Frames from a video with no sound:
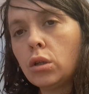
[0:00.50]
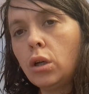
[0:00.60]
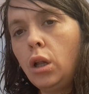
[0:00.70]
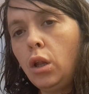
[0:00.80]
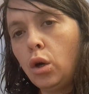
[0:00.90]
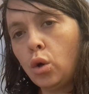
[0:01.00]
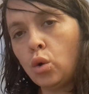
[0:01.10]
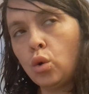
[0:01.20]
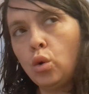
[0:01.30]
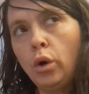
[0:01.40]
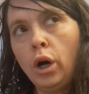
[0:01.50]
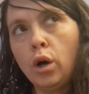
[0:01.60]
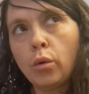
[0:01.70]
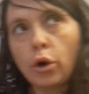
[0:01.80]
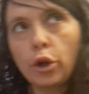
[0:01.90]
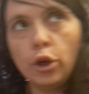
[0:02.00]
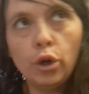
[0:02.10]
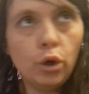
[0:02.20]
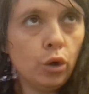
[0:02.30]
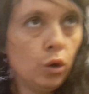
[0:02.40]
hello, how are
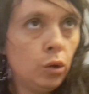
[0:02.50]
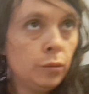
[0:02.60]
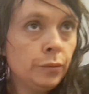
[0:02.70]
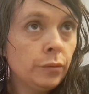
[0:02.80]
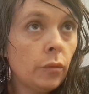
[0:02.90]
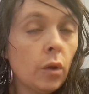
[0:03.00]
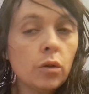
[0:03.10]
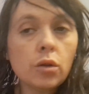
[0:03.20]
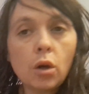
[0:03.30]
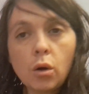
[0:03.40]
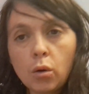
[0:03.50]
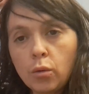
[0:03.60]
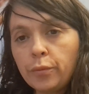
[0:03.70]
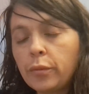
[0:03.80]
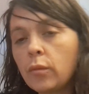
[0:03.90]
you? So,